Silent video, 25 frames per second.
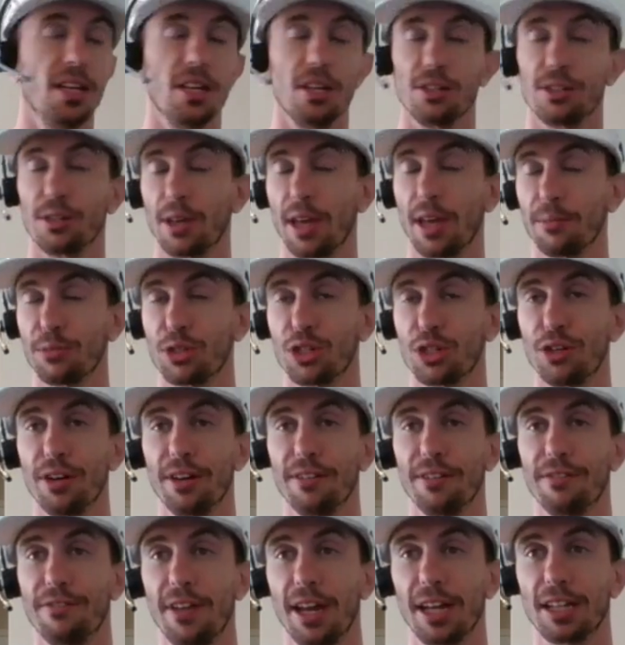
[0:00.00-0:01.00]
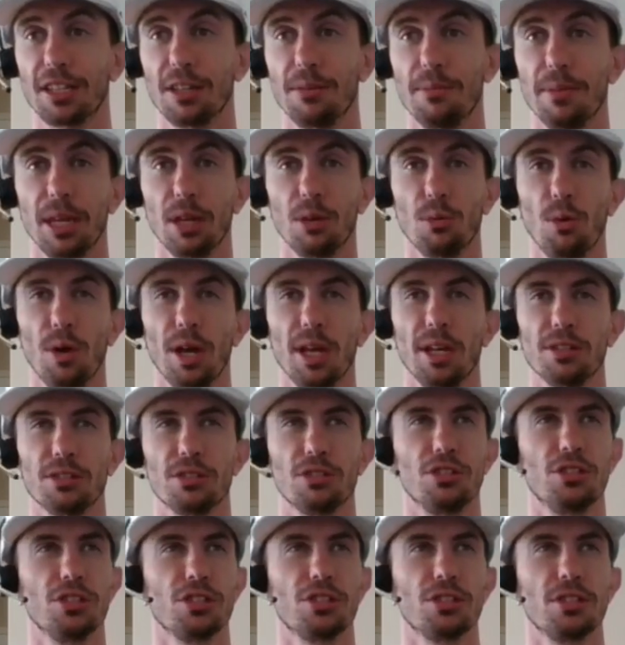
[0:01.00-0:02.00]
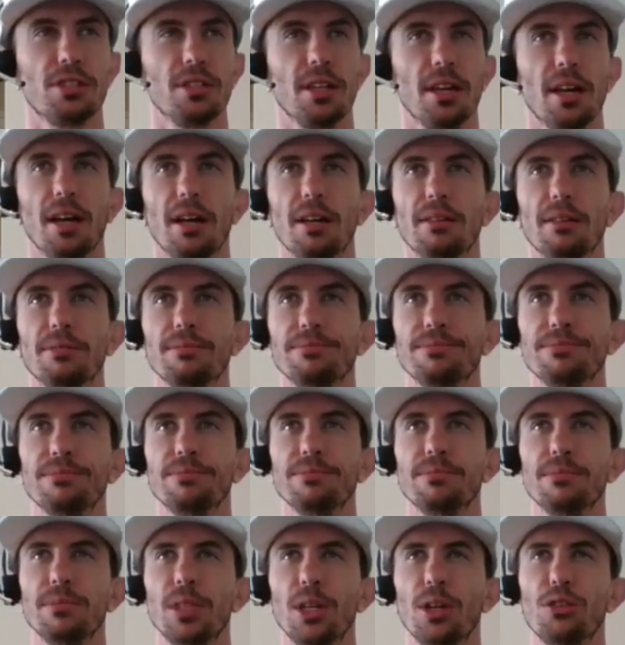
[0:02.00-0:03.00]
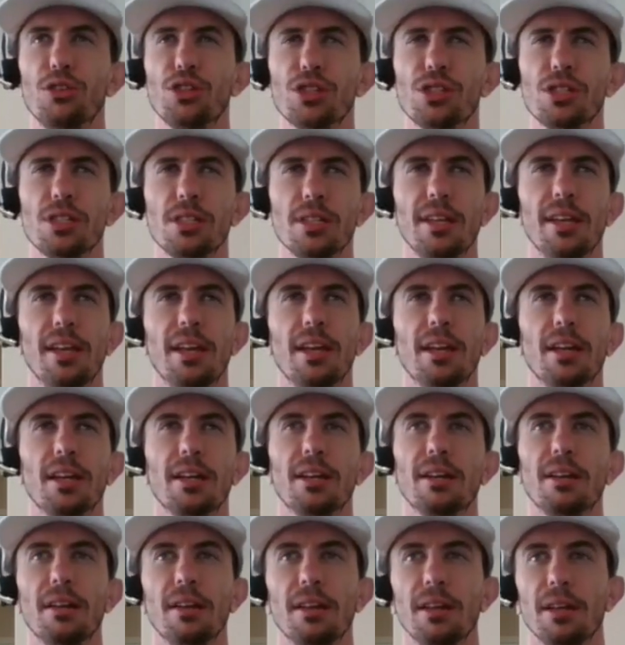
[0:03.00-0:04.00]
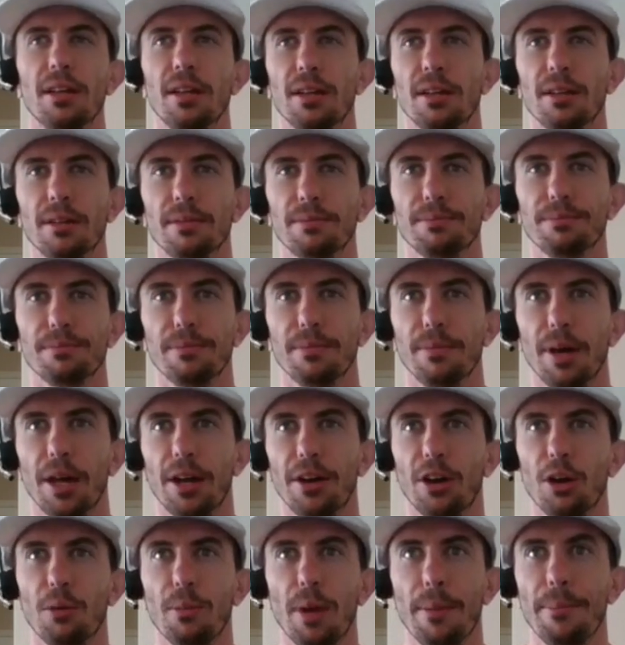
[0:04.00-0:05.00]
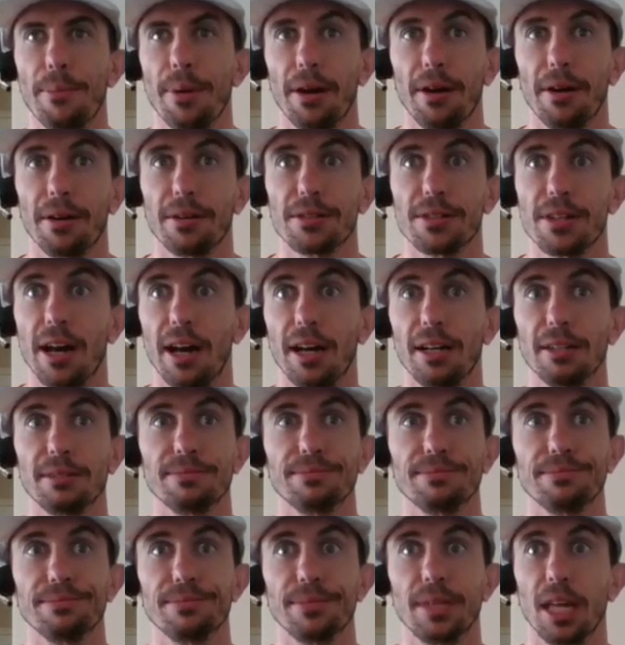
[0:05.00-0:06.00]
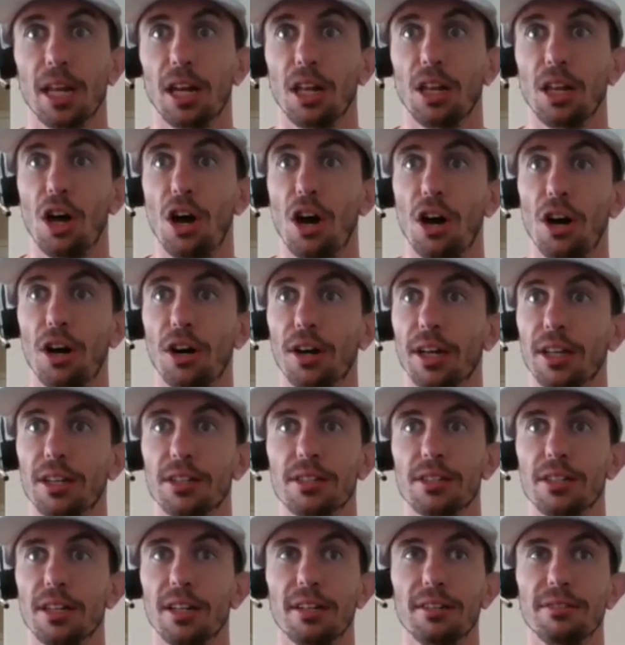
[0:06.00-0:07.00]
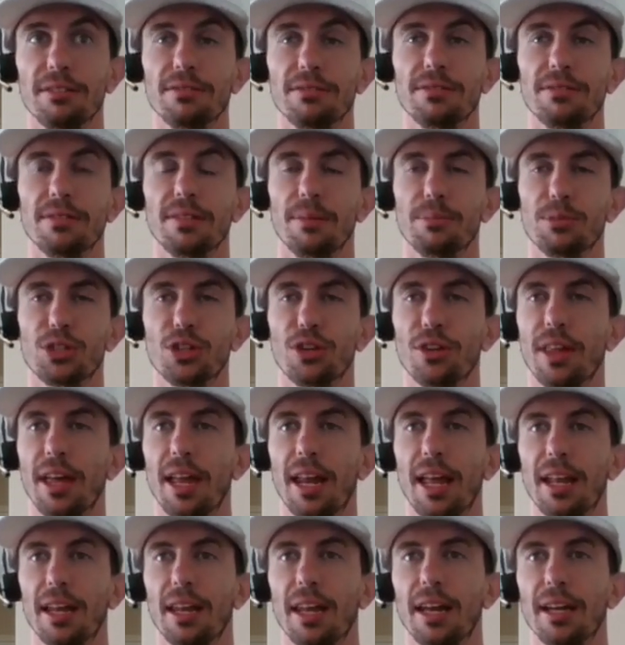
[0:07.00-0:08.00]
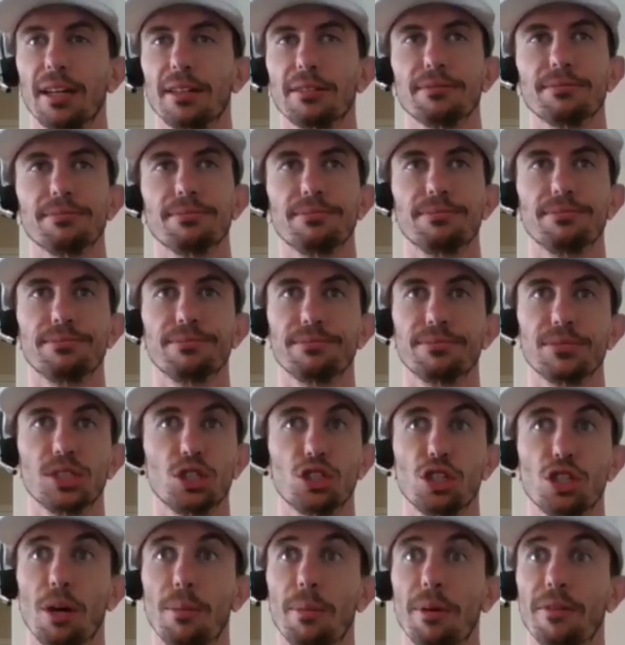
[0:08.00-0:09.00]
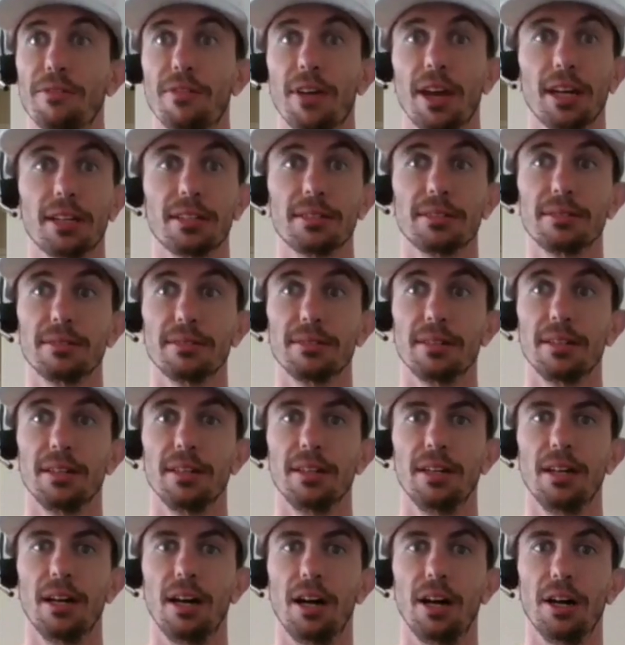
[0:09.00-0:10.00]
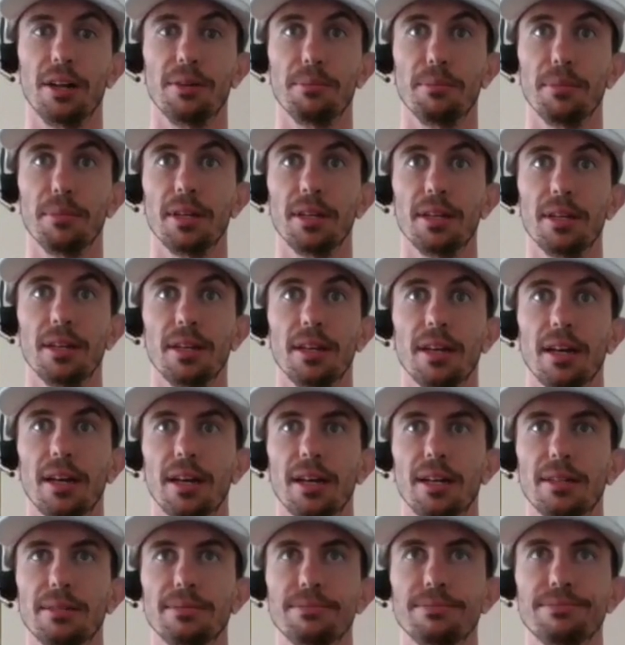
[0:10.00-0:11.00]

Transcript: So yeah, I'm sure it affected me in ways just, uh, you know, just seeing my parents not get along and stuff. I'm sure that had like some effect on me, uh,